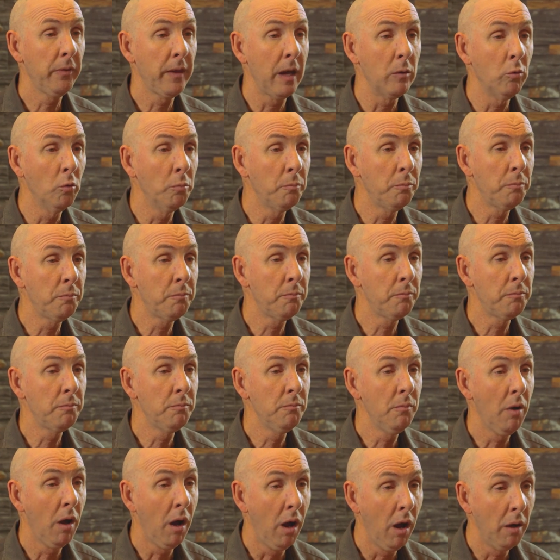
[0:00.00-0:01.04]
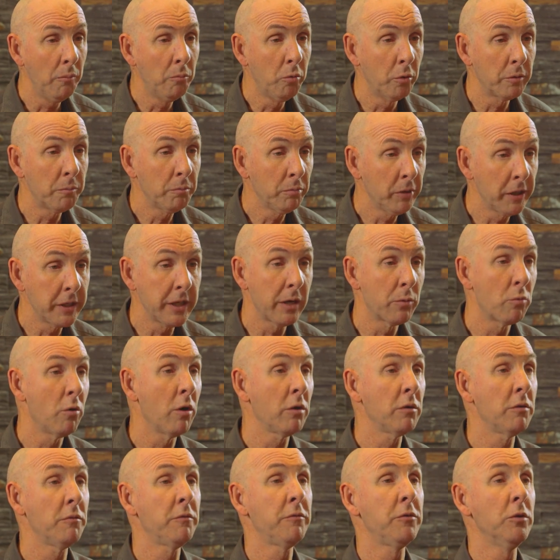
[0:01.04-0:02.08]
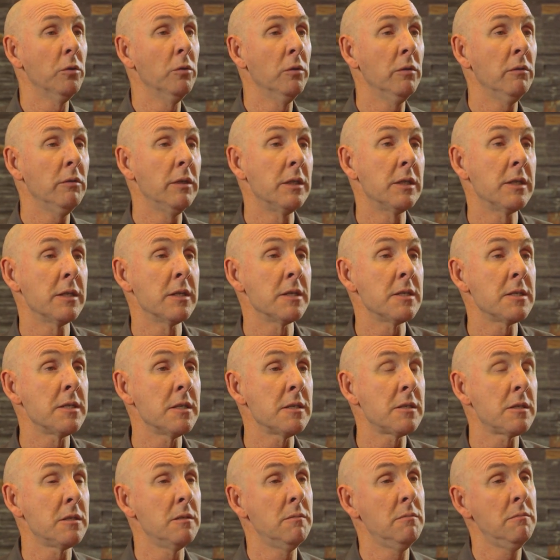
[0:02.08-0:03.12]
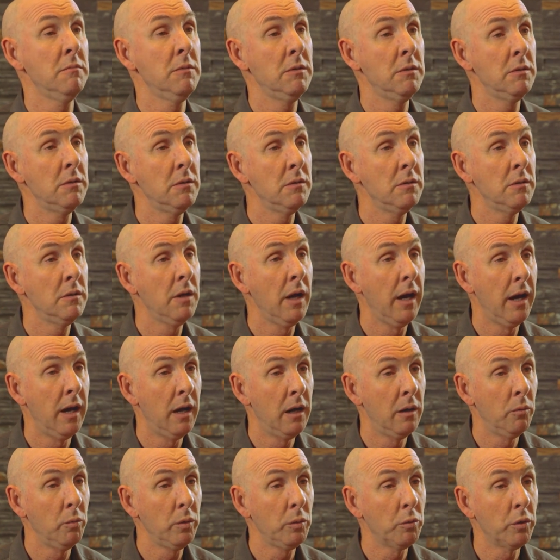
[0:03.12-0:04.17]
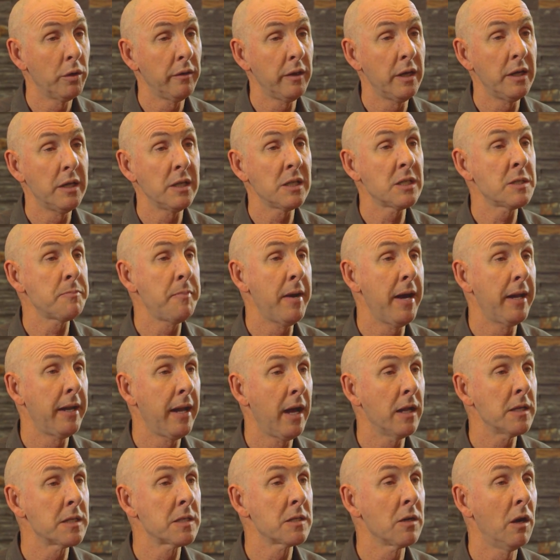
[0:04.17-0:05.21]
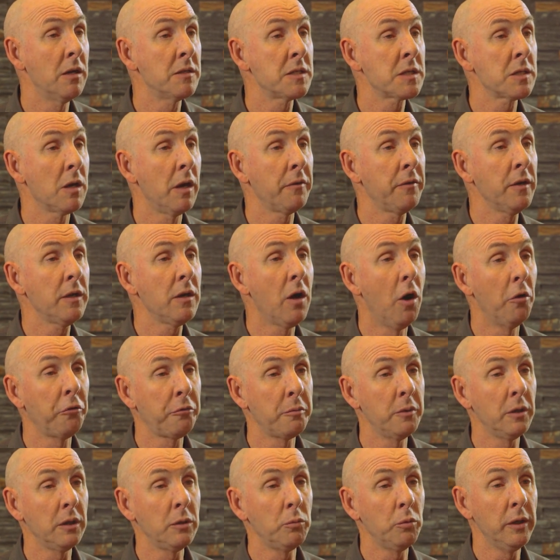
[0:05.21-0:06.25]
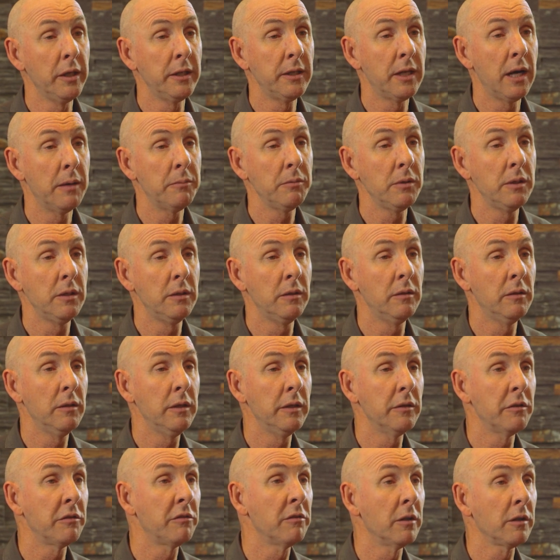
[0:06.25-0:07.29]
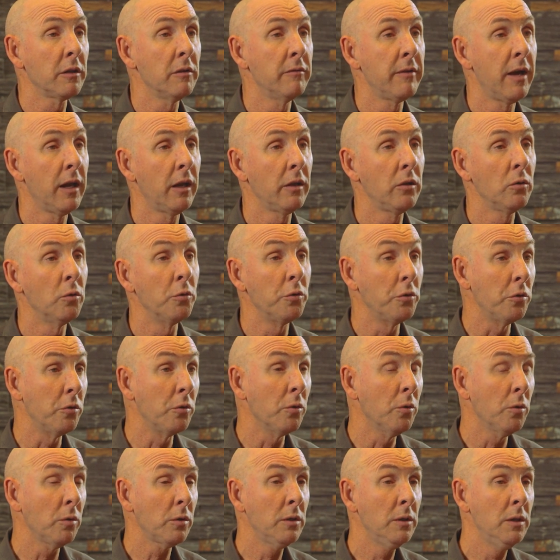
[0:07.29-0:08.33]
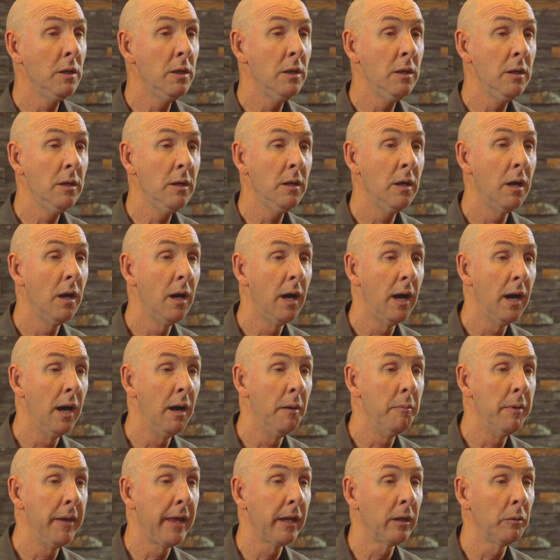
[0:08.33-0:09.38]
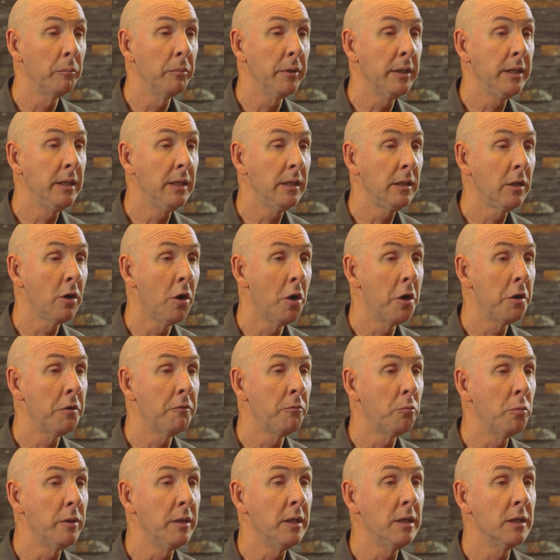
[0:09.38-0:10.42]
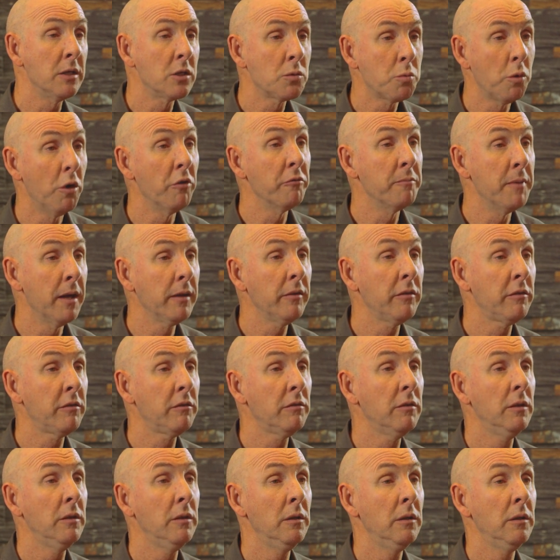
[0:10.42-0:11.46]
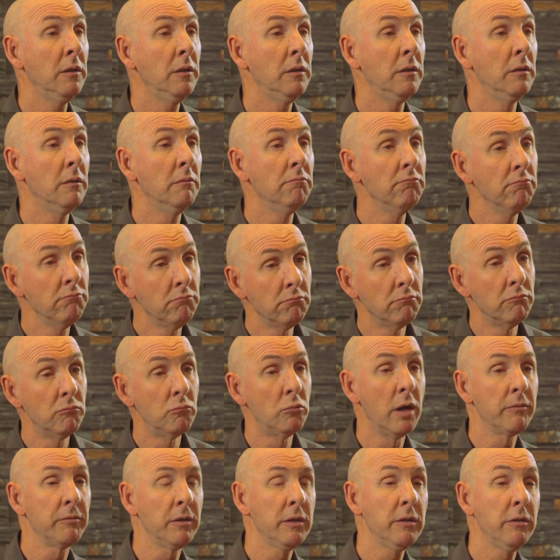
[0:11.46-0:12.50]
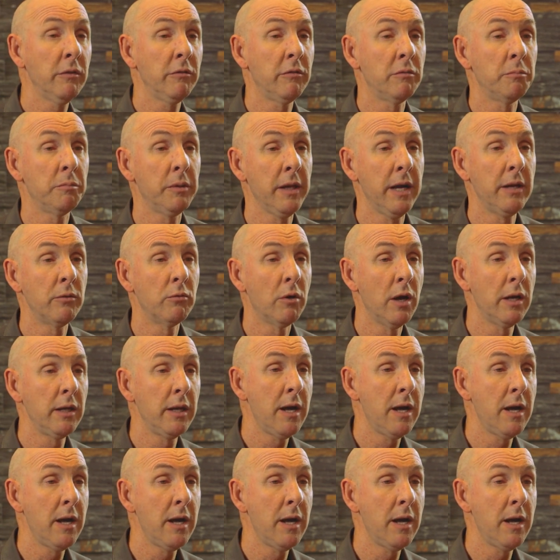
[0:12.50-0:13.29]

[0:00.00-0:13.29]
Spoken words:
That will put plenty of rocket fuel into the system. We want to then expand outside. So I think ultimately we'll end up in either Silicon Valley or New York. And that'll be kind of within 12 months. Roughly is the plan right